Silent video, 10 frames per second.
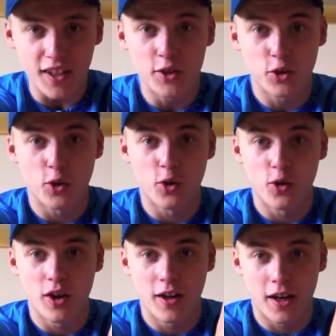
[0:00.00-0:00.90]

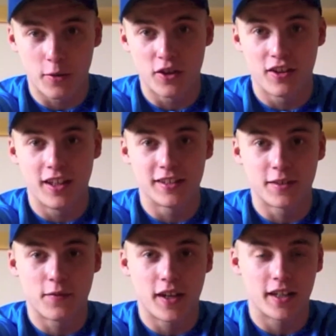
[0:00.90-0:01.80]
So I'm going to relate this
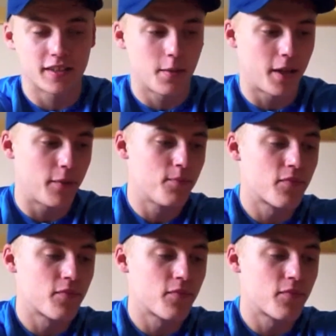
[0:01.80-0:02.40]
to fitness in a bit.